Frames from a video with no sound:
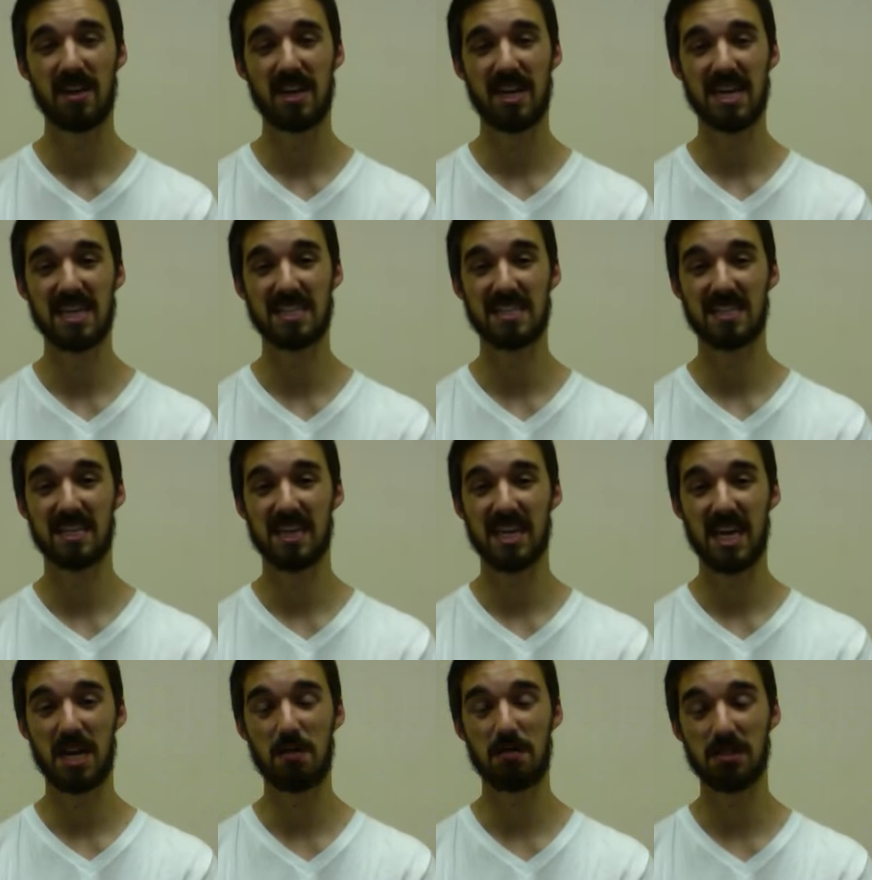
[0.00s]

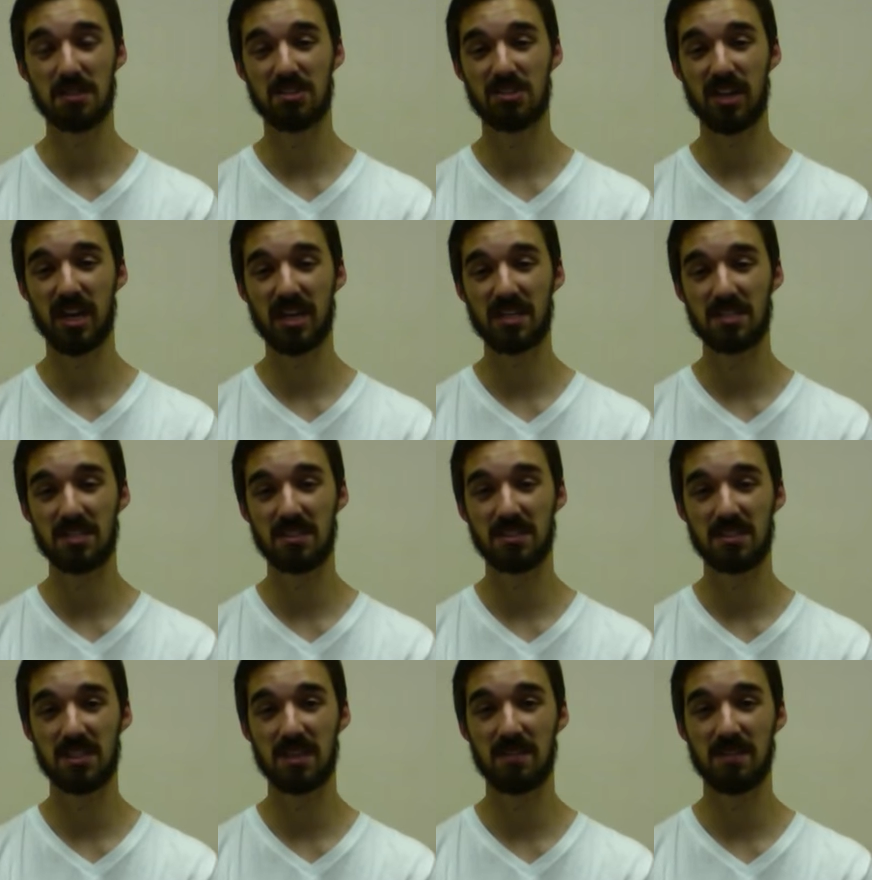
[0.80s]
He was
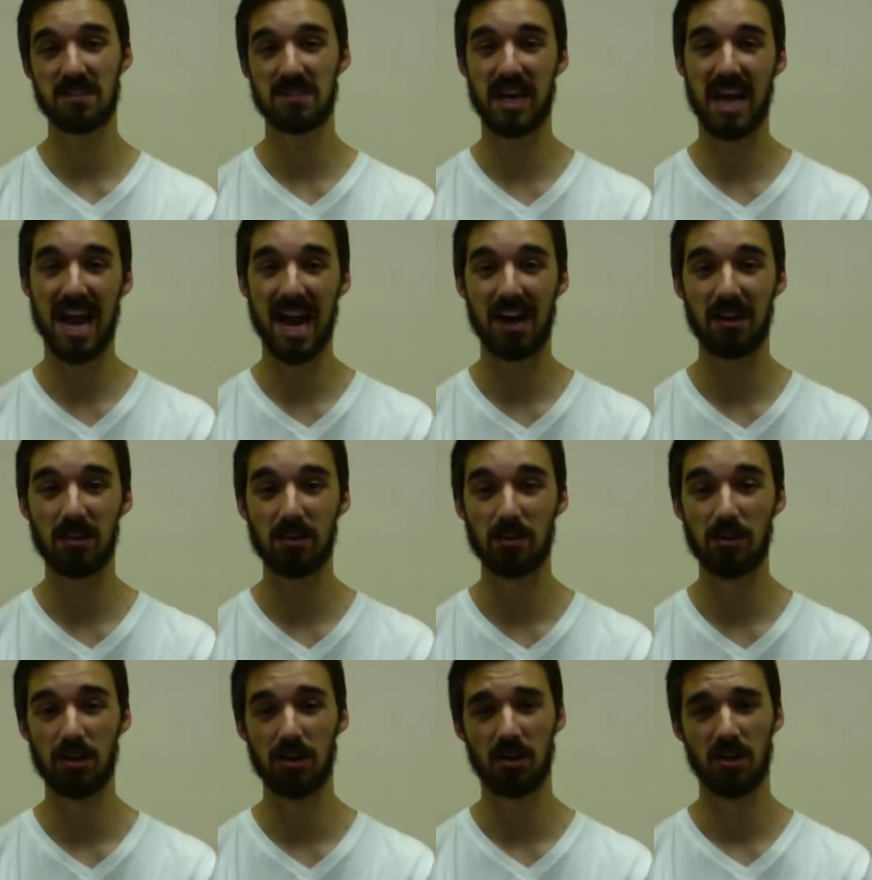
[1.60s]
changing Stephen's
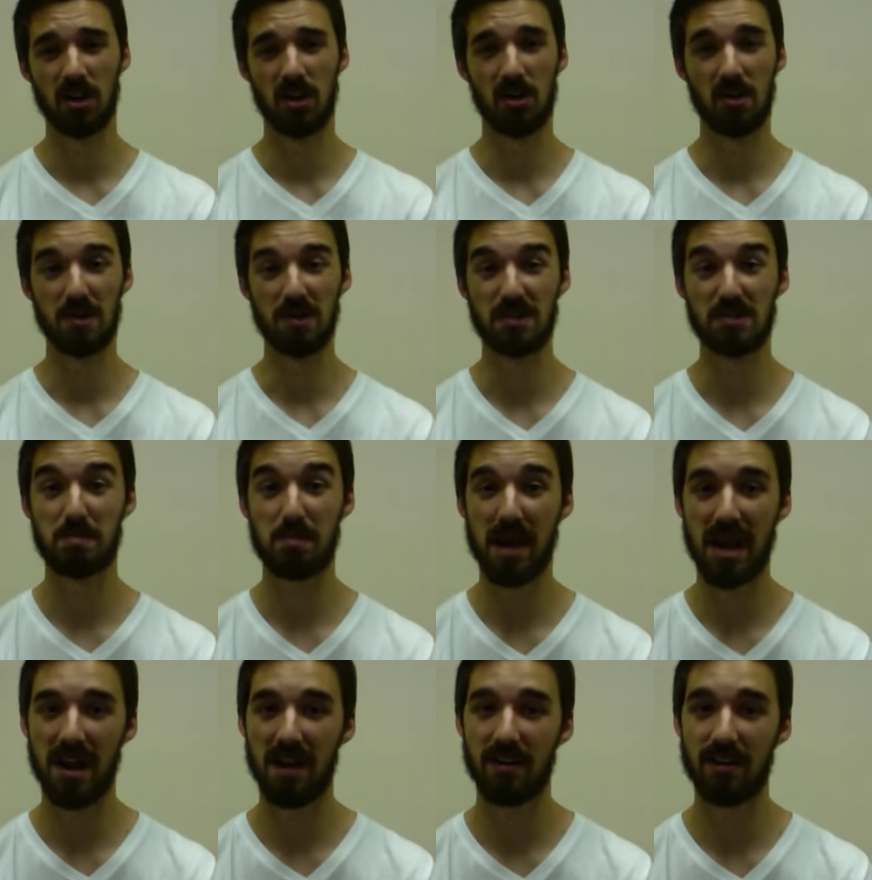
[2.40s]
outlook or his
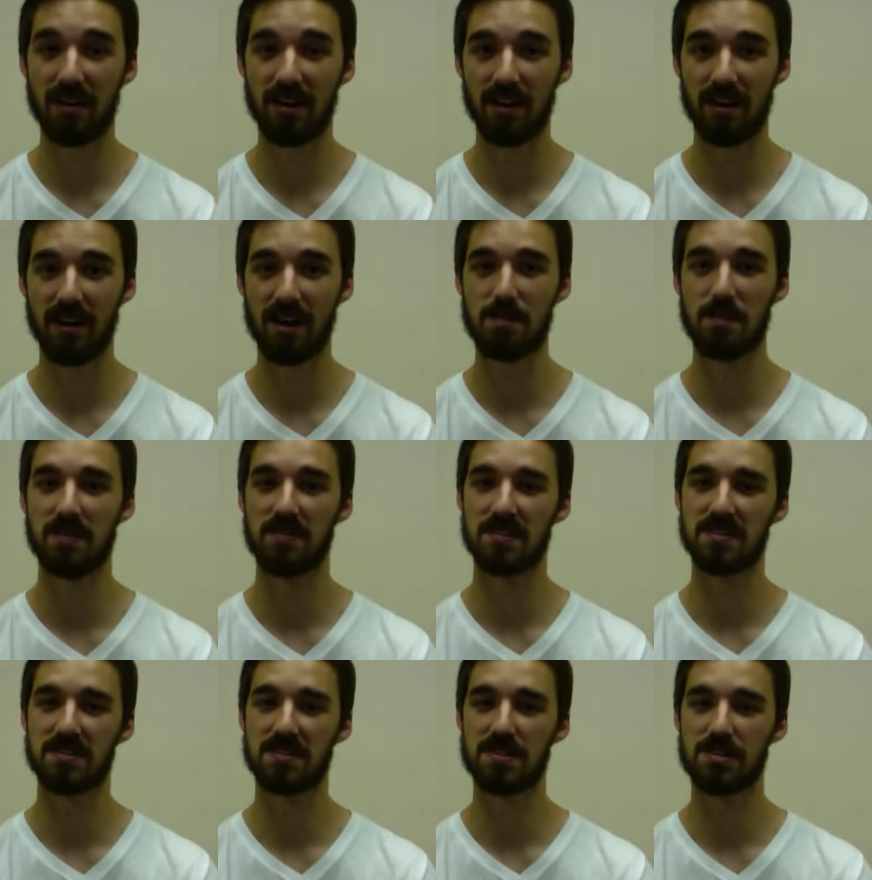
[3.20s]
paradigm of
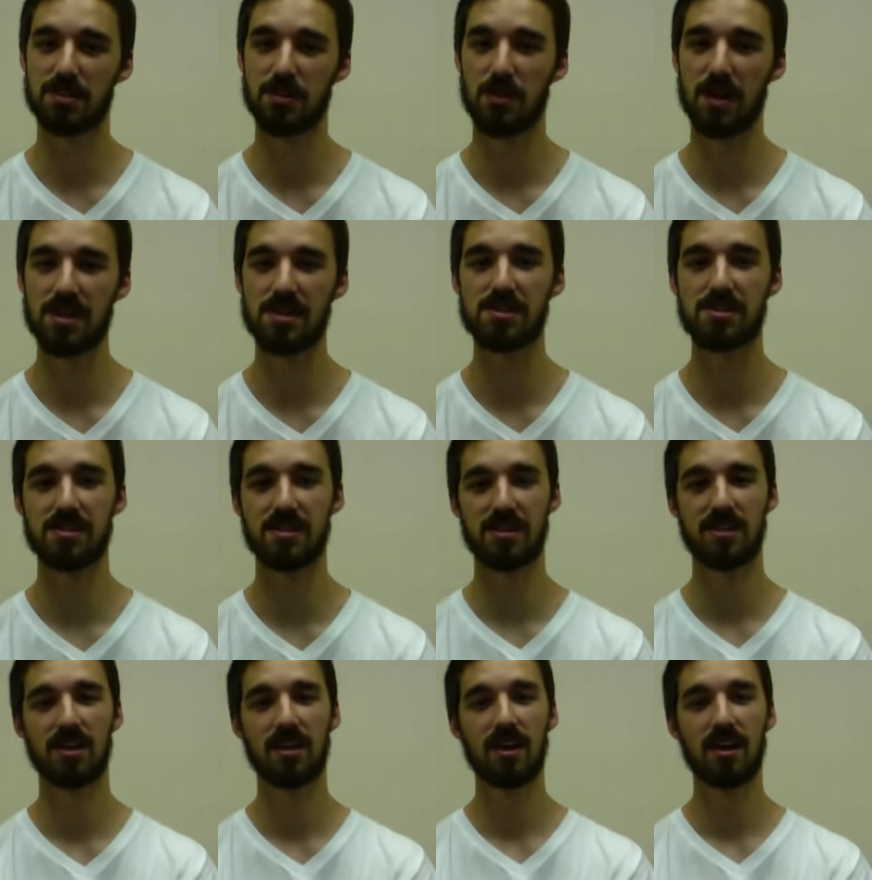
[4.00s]
the situation.